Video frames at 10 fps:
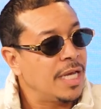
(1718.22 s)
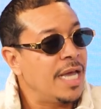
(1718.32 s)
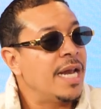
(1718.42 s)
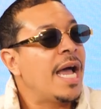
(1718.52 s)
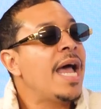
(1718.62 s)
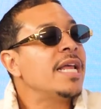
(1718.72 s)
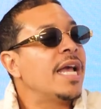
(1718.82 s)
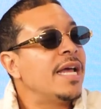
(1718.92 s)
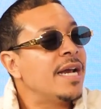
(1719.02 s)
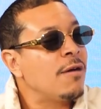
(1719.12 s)
and I
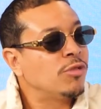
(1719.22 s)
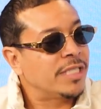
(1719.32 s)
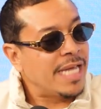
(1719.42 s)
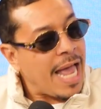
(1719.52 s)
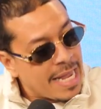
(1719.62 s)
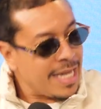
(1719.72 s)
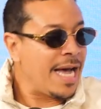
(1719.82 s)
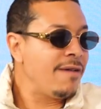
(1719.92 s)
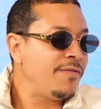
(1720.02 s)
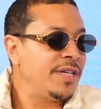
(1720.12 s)
was that
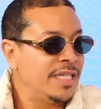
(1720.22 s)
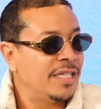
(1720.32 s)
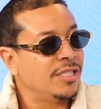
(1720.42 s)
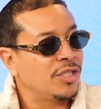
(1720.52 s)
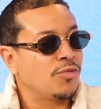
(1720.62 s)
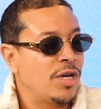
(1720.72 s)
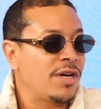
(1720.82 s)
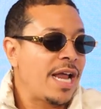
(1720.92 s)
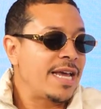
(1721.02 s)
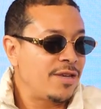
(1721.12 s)
confident in the
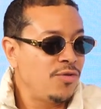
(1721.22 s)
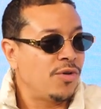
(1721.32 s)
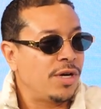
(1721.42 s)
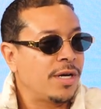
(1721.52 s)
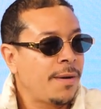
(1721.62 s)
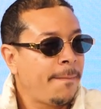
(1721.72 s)
sweater like you are,